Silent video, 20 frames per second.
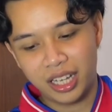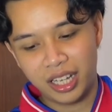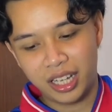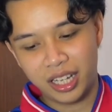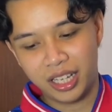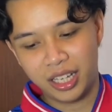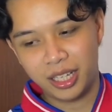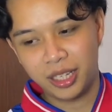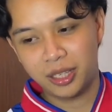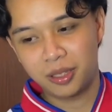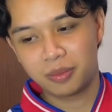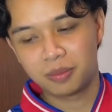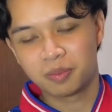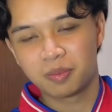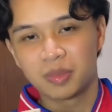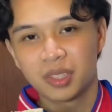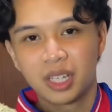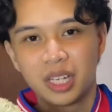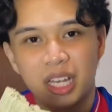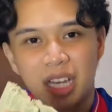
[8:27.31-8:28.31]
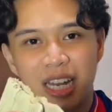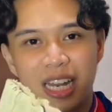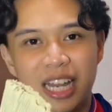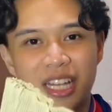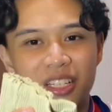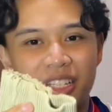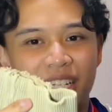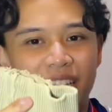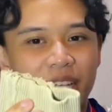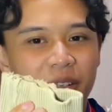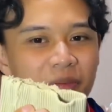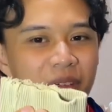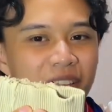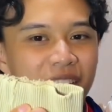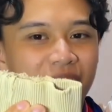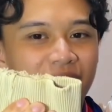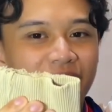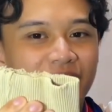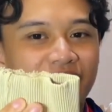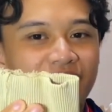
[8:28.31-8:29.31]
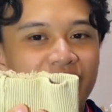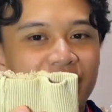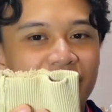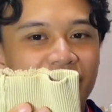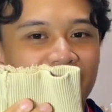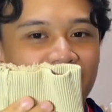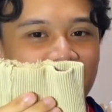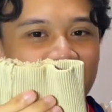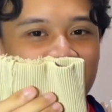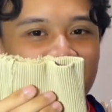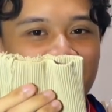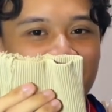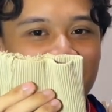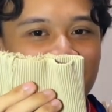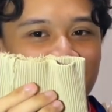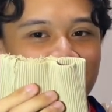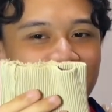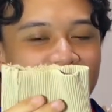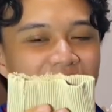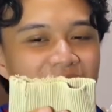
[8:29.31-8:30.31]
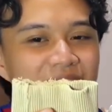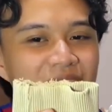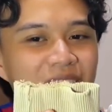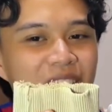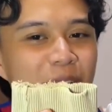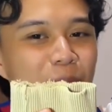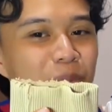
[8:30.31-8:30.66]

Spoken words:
and it has like very distressed detail.